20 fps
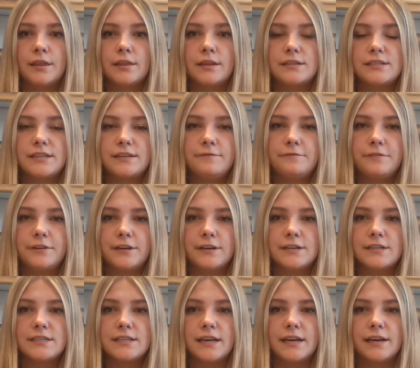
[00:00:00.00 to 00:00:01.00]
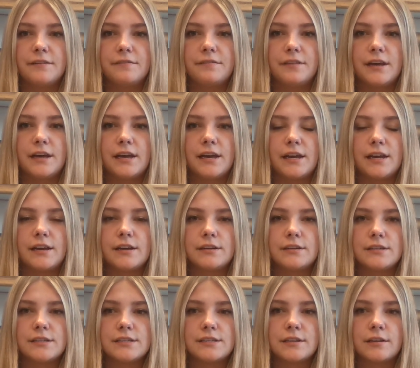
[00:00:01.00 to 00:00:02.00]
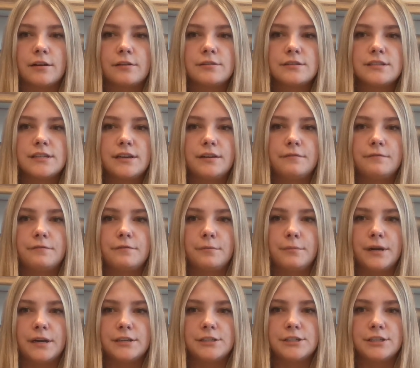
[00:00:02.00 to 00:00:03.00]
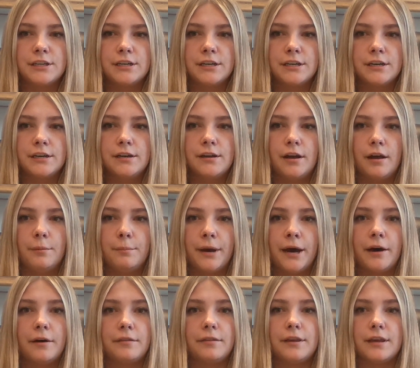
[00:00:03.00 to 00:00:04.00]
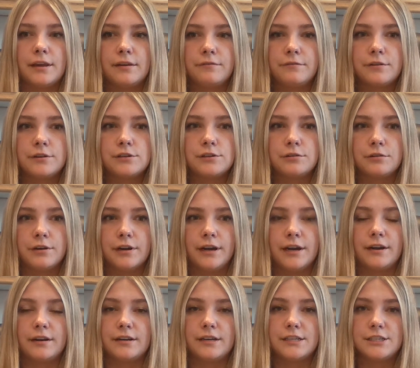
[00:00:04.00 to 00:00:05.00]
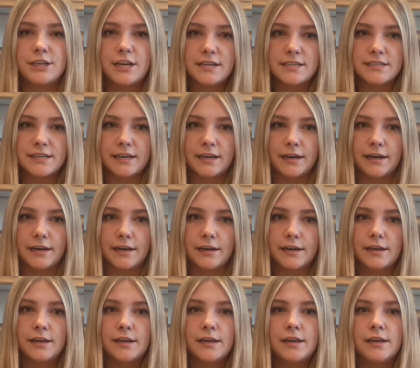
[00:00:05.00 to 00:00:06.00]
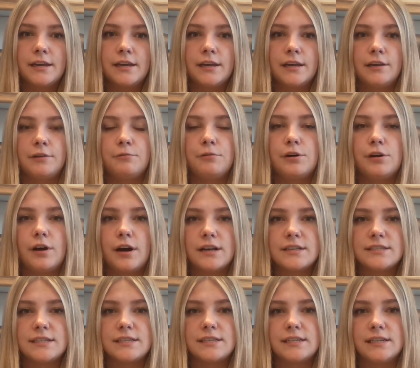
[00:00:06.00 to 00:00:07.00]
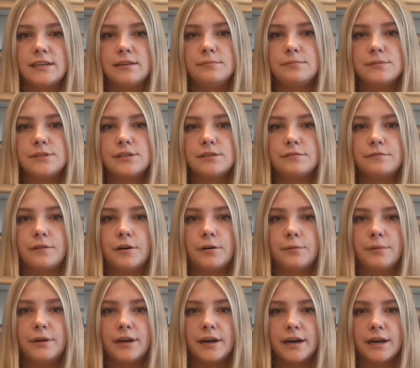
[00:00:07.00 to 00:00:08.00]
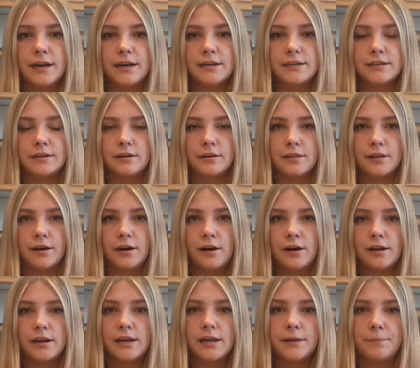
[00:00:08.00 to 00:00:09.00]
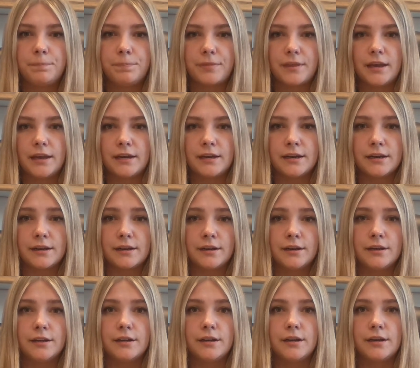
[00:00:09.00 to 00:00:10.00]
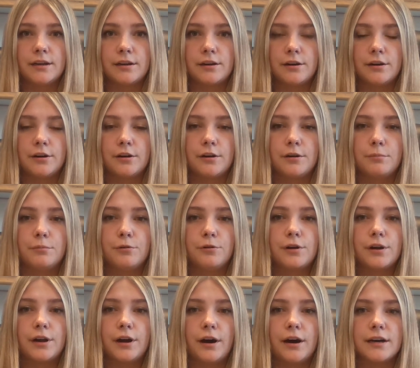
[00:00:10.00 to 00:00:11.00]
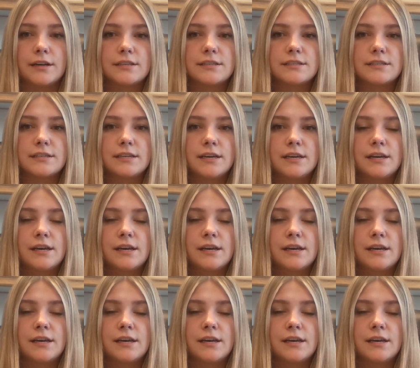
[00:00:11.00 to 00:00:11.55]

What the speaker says: The team fears that if they disclose the information about the inventory error to Jessica, it will cause the team to fall behind on the audit, and it could incur more costs